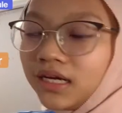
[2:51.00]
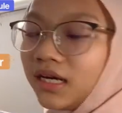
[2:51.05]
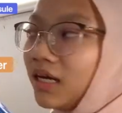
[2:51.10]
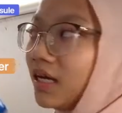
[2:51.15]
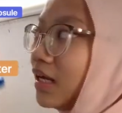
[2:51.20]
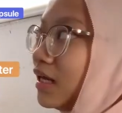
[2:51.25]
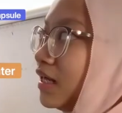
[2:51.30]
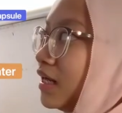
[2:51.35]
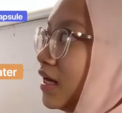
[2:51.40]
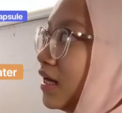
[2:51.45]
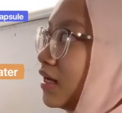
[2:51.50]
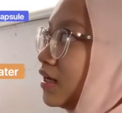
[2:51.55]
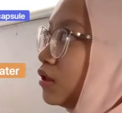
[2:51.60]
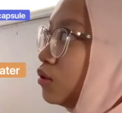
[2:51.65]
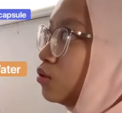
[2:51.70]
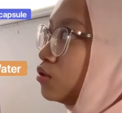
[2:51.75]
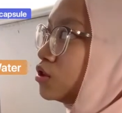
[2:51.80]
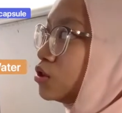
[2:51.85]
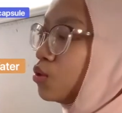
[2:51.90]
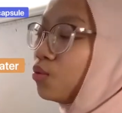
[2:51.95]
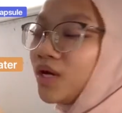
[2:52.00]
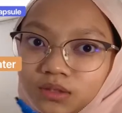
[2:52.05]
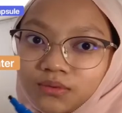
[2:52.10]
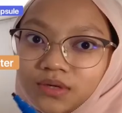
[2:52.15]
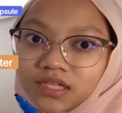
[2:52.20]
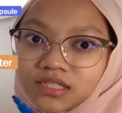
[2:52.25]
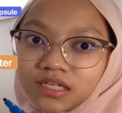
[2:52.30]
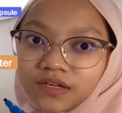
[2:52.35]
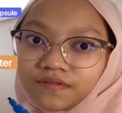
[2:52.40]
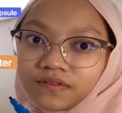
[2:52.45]
yang, so what's
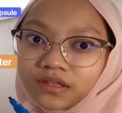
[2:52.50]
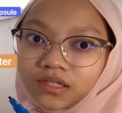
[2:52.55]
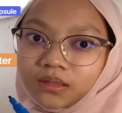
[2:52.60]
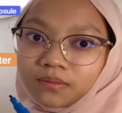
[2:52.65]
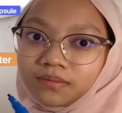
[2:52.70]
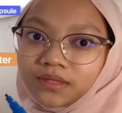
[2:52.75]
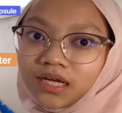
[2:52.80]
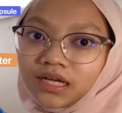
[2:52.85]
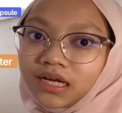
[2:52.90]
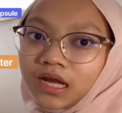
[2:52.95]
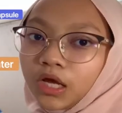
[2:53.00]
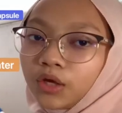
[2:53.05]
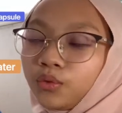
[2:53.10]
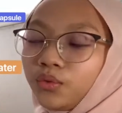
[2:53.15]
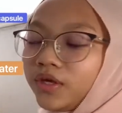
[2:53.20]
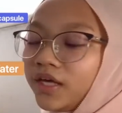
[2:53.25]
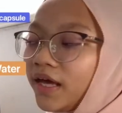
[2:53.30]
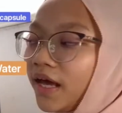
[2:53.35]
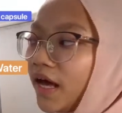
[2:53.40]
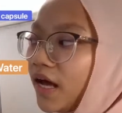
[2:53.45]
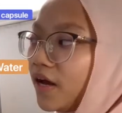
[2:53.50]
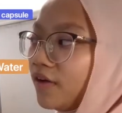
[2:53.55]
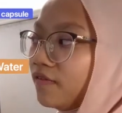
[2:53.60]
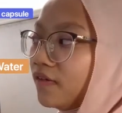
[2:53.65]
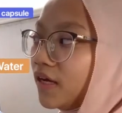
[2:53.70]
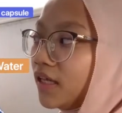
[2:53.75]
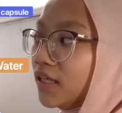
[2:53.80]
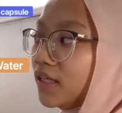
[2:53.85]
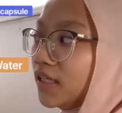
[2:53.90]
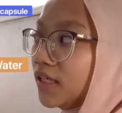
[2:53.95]
left in the blood? We have
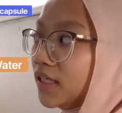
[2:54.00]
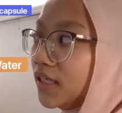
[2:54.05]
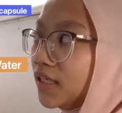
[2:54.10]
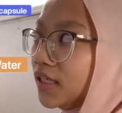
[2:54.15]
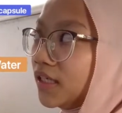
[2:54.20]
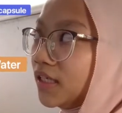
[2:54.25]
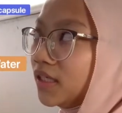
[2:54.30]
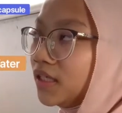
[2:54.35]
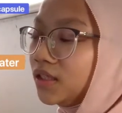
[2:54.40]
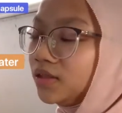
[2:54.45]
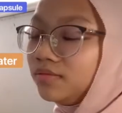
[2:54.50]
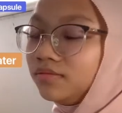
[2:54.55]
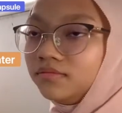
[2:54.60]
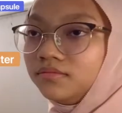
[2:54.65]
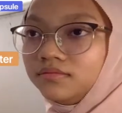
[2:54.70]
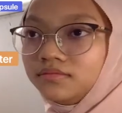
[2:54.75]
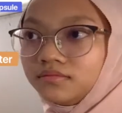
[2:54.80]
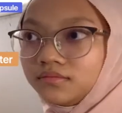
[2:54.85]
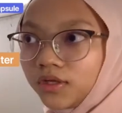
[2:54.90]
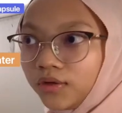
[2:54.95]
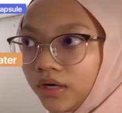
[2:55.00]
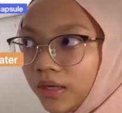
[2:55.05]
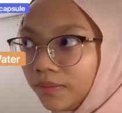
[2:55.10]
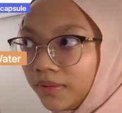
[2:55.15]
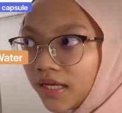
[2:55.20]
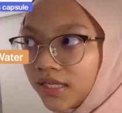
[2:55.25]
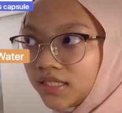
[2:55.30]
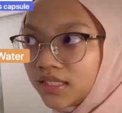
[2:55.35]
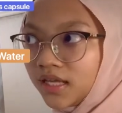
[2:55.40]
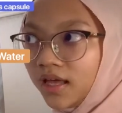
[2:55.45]
the red blood
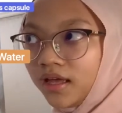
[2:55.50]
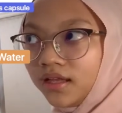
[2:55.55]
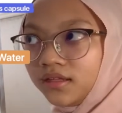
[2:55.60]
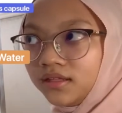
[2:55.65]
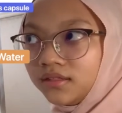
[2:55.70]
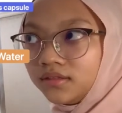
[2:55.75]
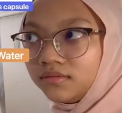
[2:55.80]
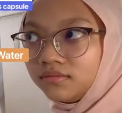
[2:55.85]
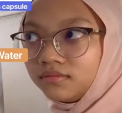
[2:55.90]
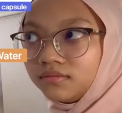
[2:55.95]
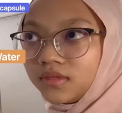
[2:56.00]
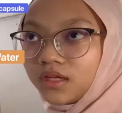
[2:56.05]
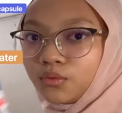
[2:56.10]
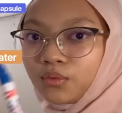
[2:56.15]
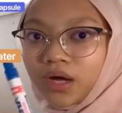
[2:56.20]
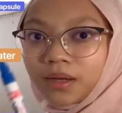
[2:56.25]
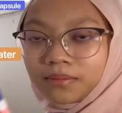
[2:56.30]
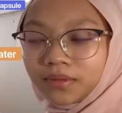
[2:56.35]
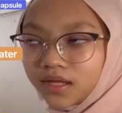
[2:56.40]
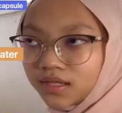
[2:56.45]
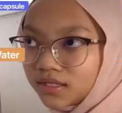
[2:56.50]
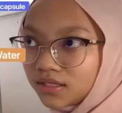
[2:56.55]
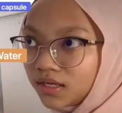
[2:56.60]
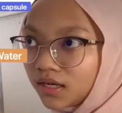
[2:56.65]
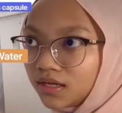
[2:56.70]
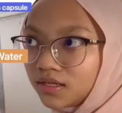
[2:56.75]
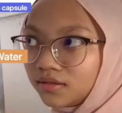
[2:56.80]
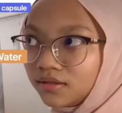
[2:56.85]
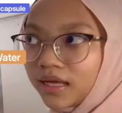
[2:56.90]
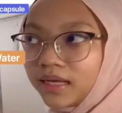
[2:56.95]
cell, white blood cell,
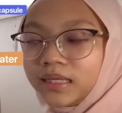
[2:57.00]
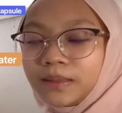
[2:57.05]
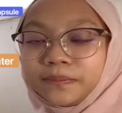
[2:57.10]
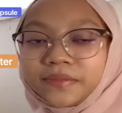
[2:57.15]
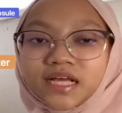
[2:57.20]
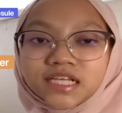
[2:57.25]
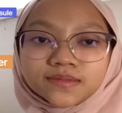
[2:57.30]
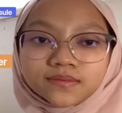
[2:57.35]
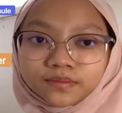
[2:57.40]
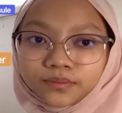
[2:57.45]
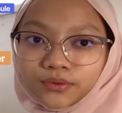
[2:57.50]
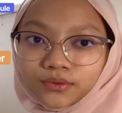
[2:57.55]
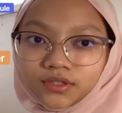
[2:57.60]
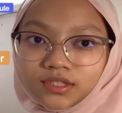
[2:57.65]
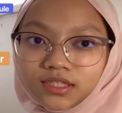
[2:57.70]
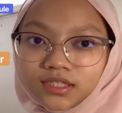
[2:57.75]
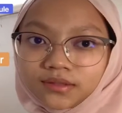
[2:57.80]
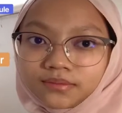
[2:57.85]
and the plasma protein.